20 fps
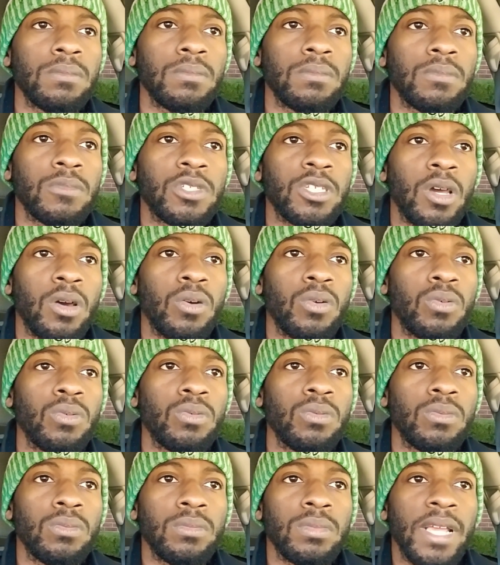So
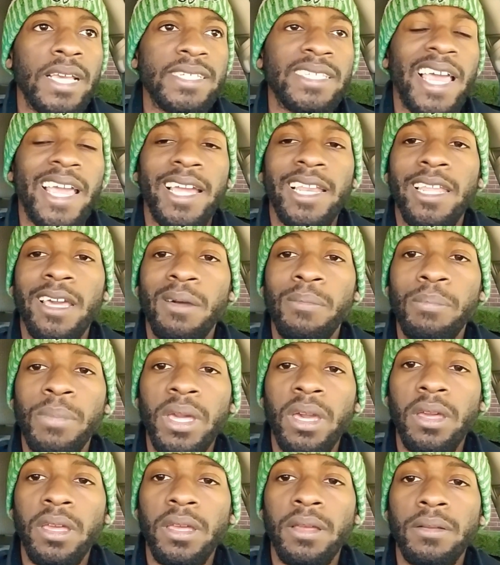that's like $11
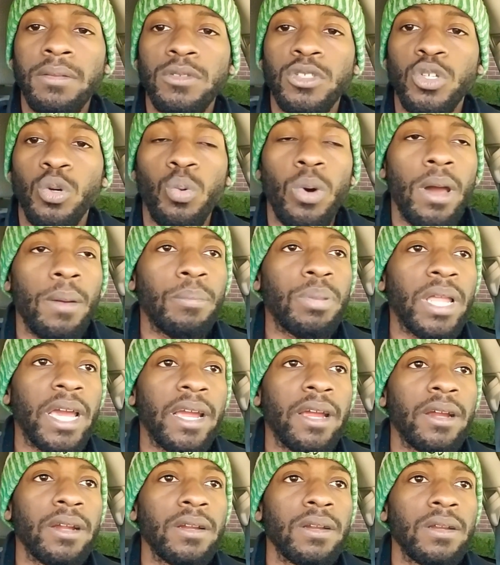million to one
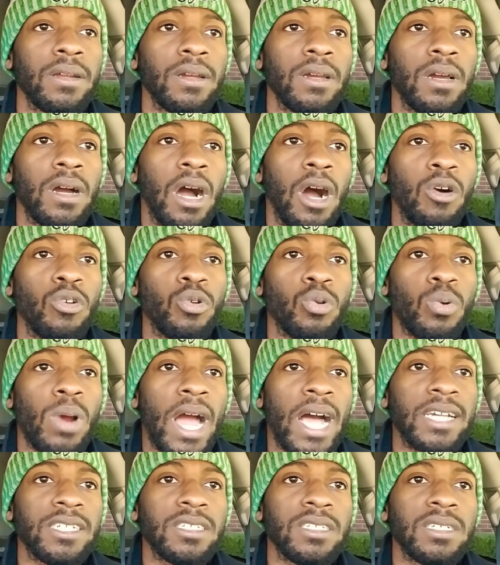player on the
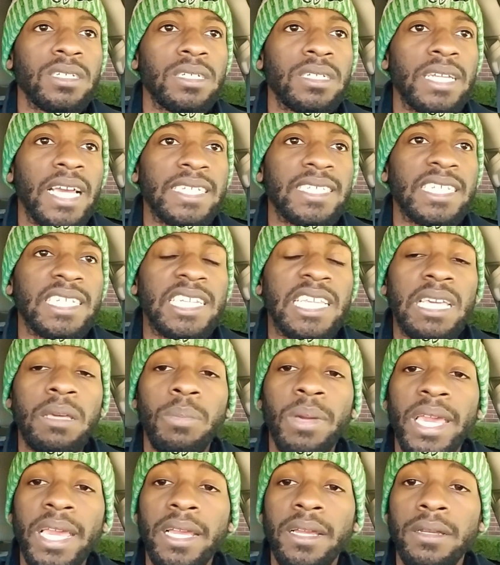roster. That's a
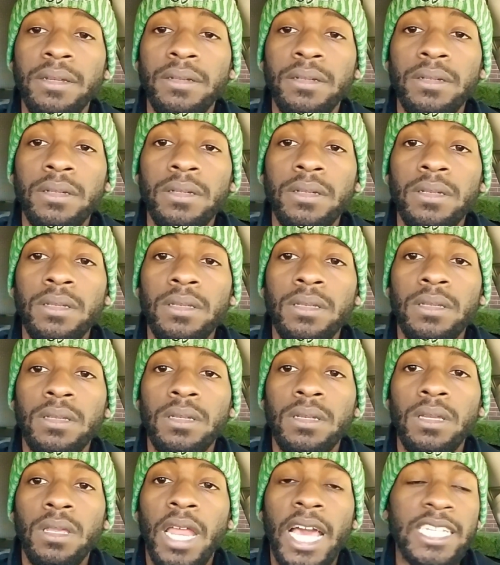DB.
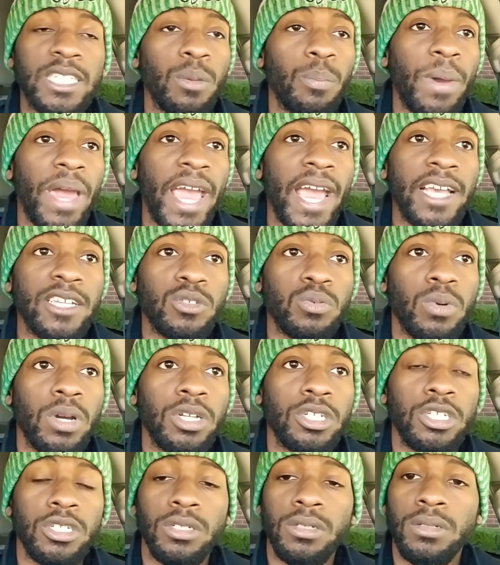That's a pass
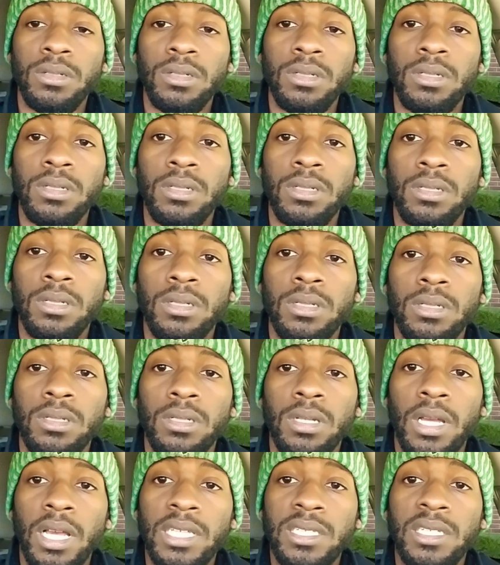rusher.
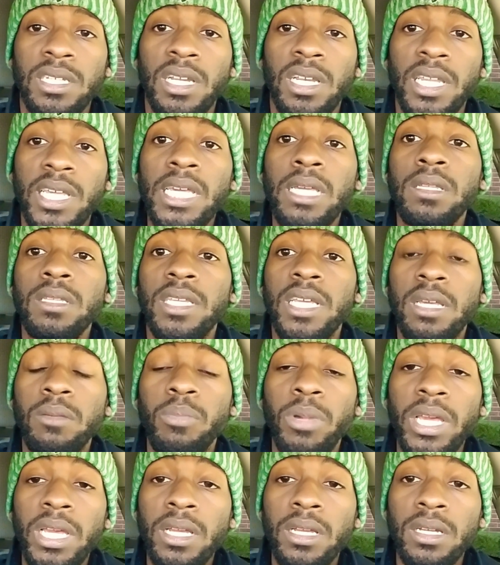That's an elite
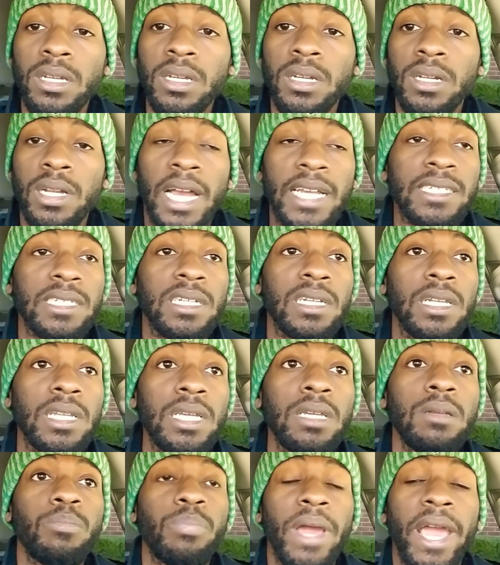DB. That's an
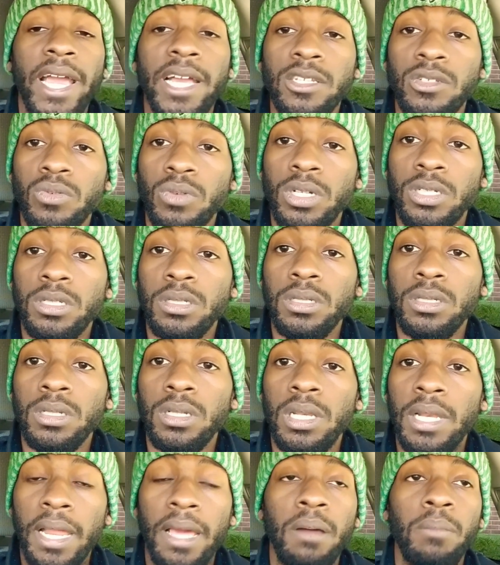elite pass rusher.
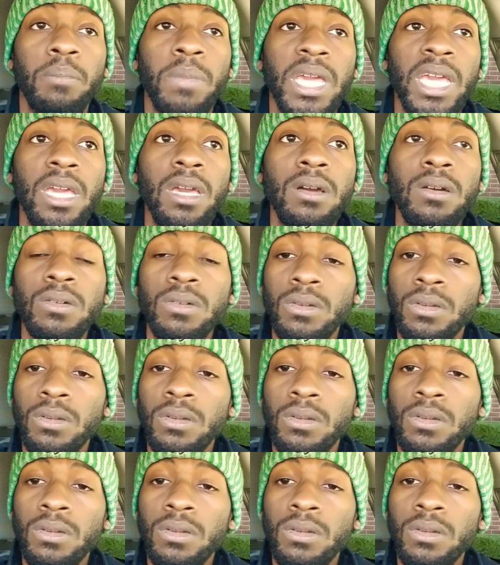$11 million.